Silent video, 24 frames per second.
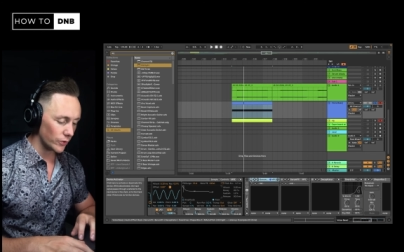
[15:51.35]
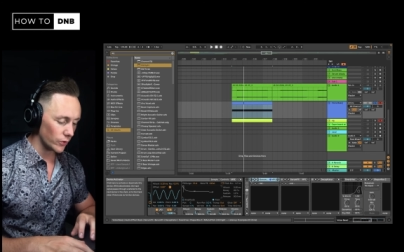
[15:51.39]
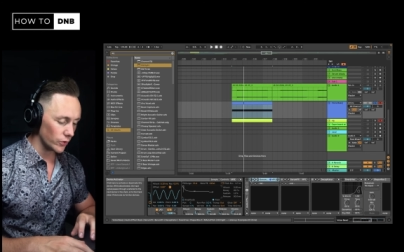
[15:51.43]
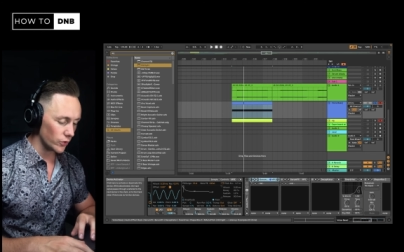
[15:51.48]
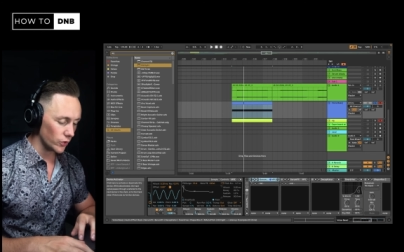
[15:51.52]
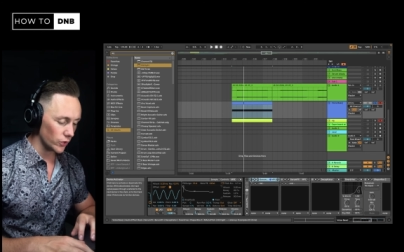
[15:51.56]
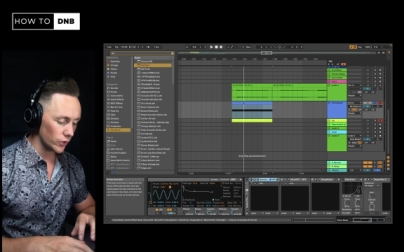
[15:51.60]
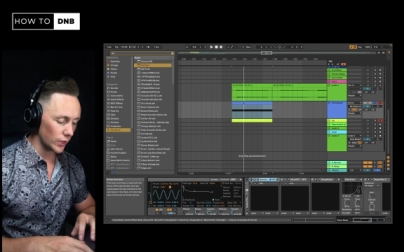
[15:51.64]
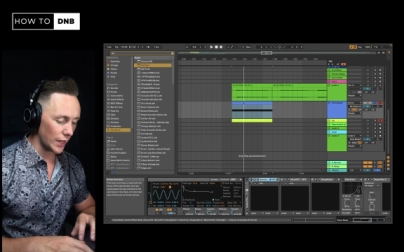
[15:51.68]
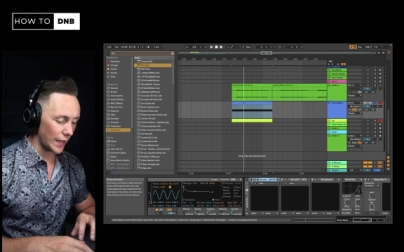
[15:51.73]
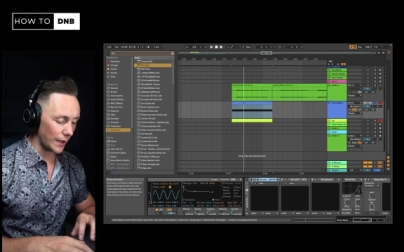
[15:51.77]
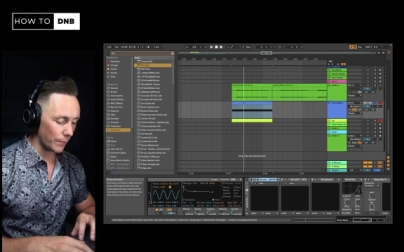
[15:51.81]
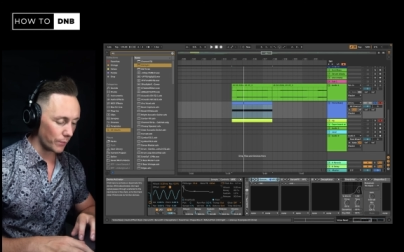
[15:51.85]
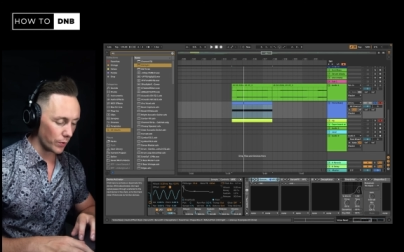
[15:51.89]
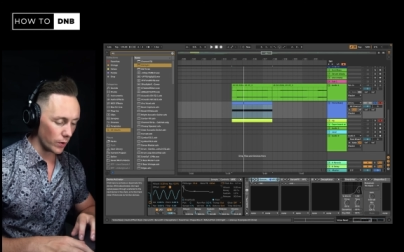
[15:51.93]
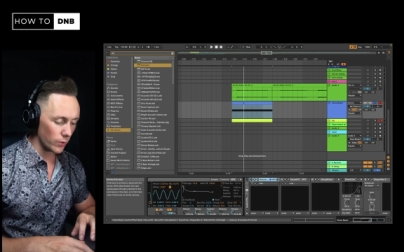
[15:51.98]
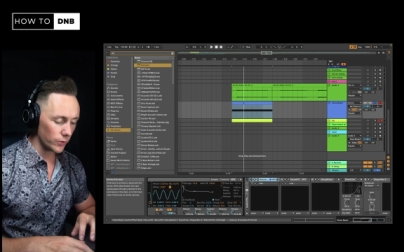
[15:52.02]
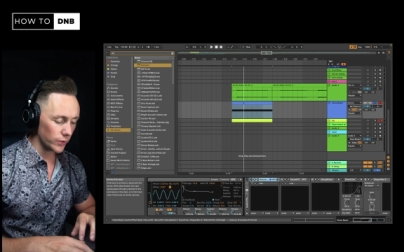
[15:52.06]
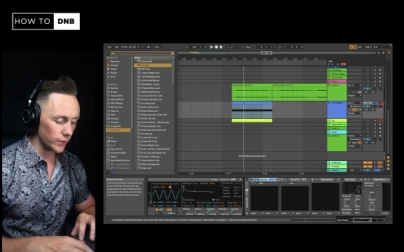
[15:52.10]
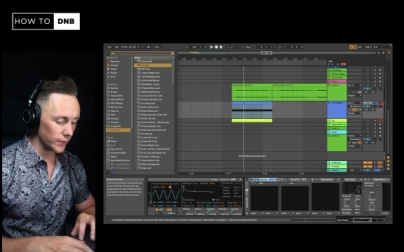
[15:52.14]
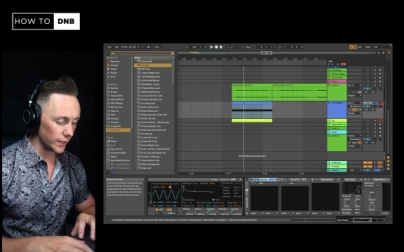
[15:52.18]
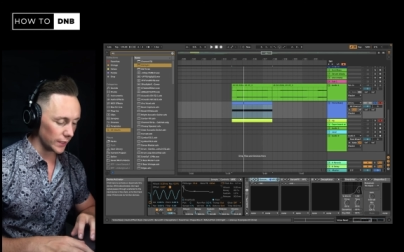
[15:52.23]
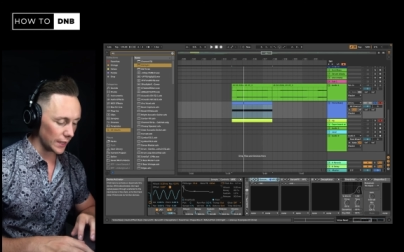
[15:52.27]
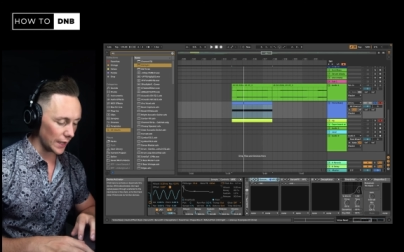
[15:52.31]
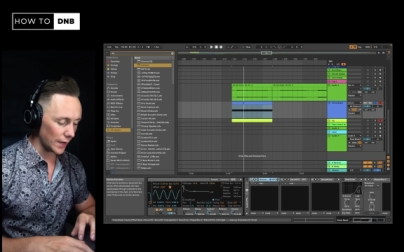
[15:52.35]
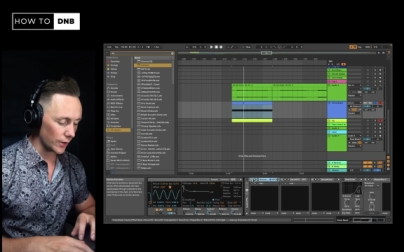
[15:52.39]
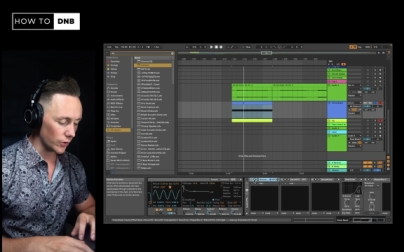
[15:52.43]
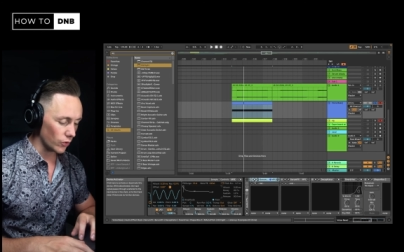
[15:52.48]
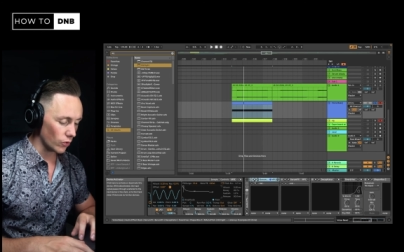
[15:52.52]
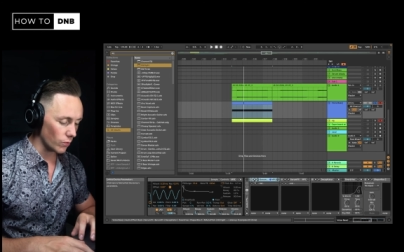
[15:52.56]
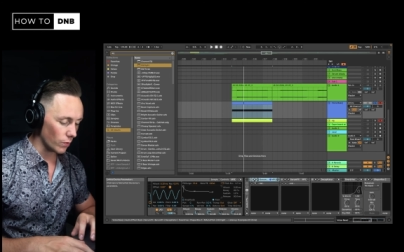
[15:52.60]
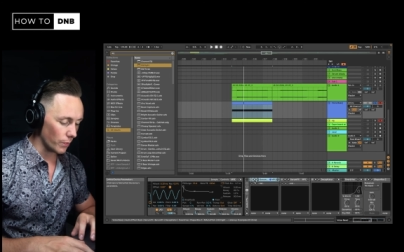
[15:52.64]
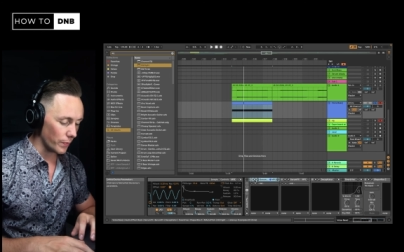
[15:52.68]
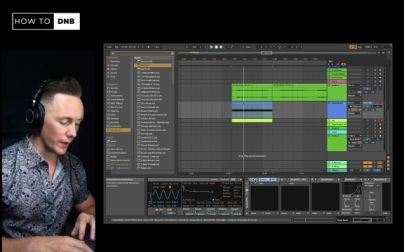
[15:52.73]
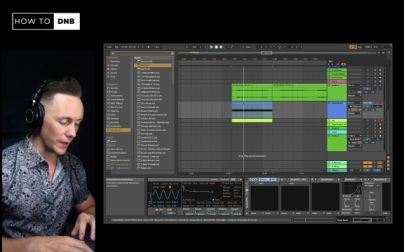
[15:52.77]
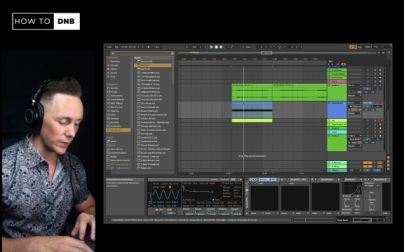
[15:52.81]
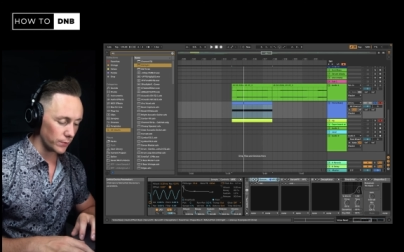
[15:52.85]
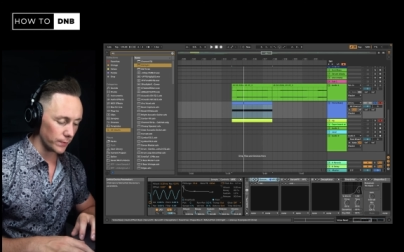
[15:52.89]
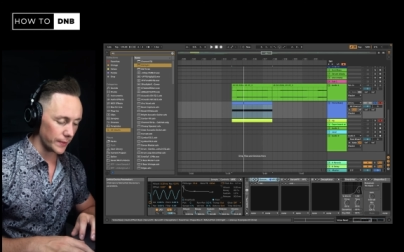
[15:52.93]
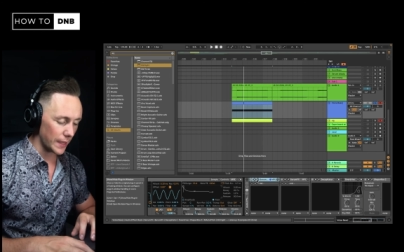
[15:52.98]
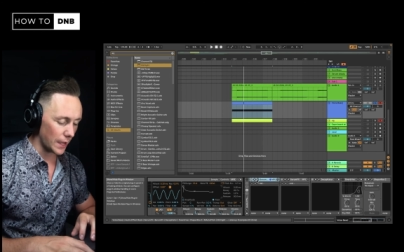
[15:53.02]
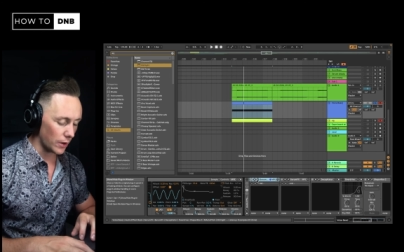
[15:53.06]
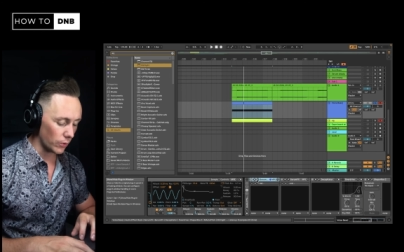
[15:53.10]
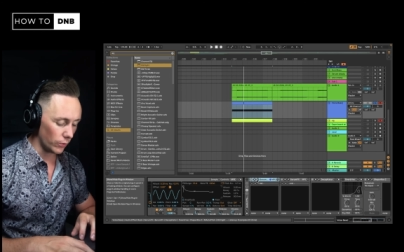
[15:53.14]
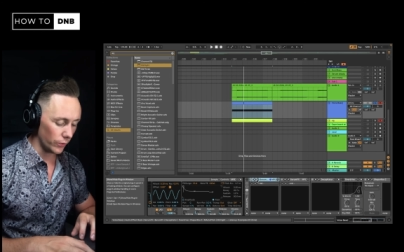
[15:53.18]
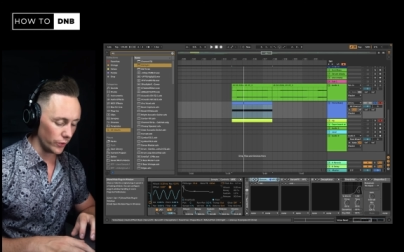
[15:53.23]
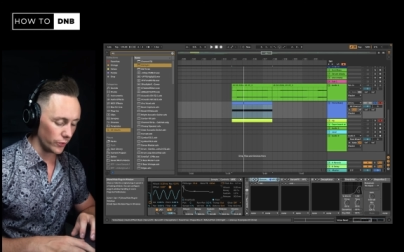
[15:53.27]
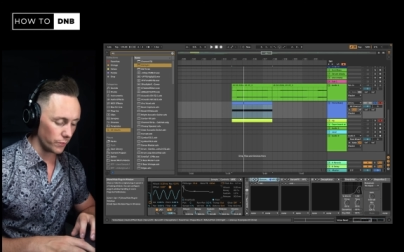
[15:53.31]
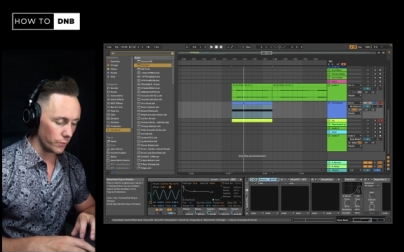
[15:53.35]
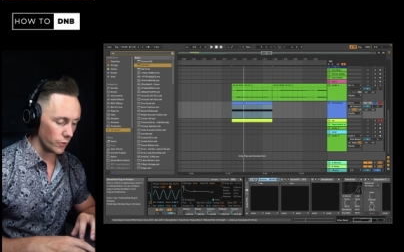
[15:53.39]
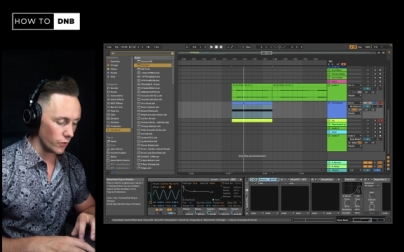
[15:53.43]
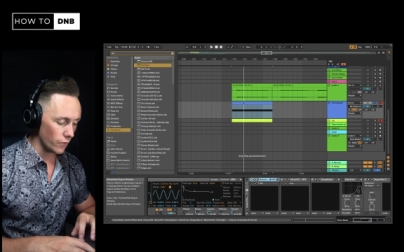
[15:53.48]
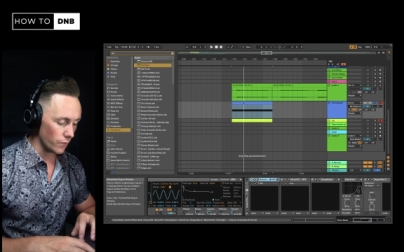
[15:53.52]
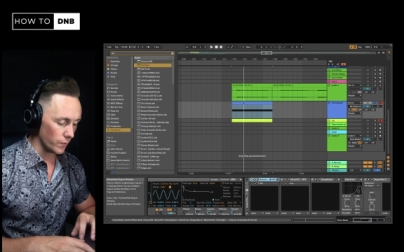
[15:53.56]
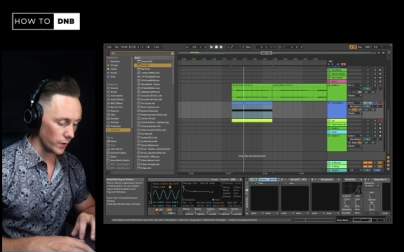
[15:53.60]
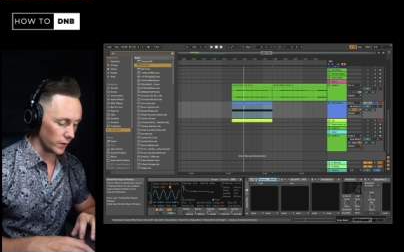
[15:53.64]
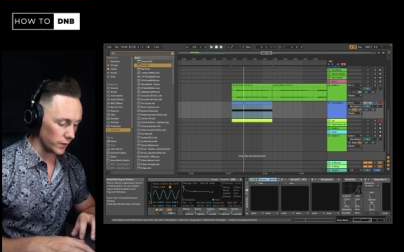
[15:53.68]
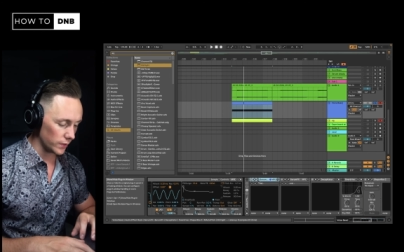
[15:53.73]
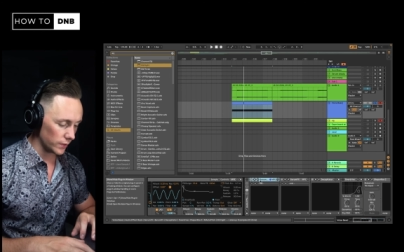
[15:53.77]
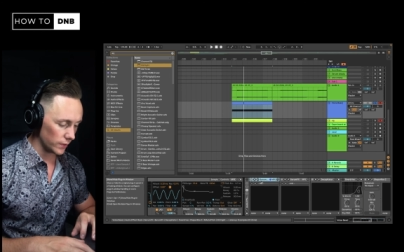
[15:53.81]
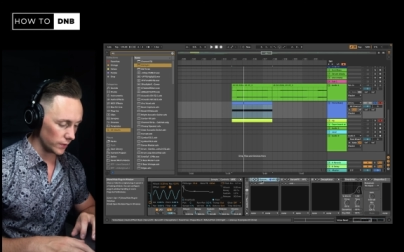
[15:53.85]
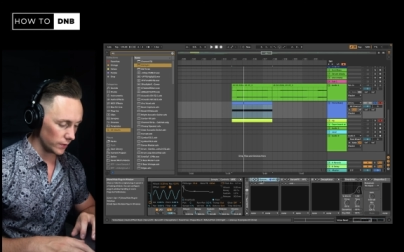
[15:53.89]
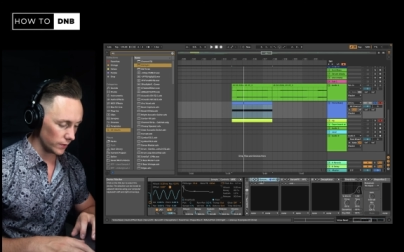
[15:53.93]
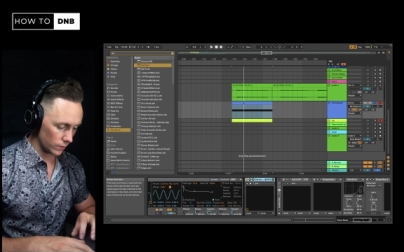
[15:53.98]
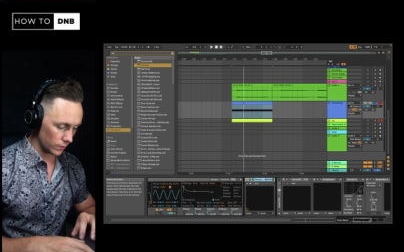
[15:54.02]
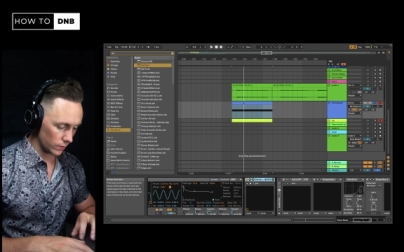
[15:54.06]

or just like process it like a normal bass without all this movement.